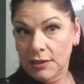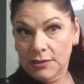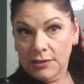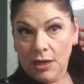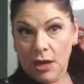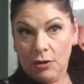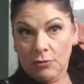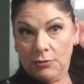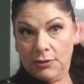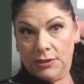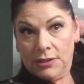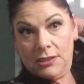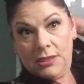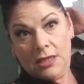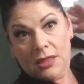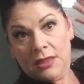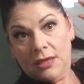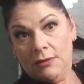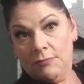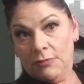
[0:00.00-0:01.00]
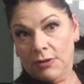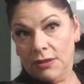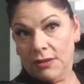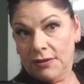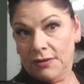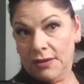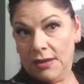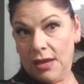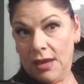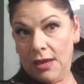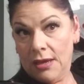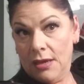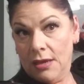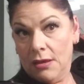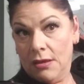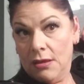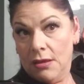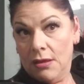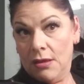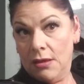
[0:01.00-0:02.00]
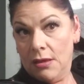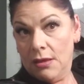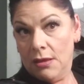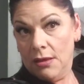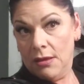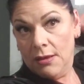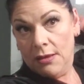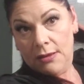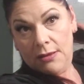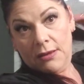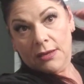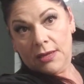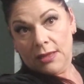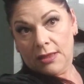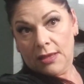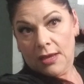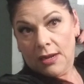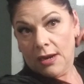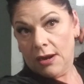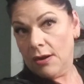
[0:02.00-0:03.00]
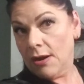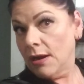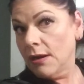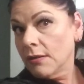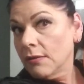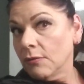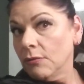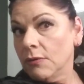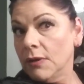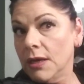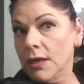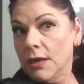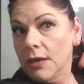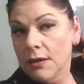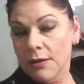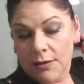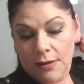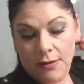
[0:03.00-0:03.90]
always the theme of the day. Get that hair out of the way.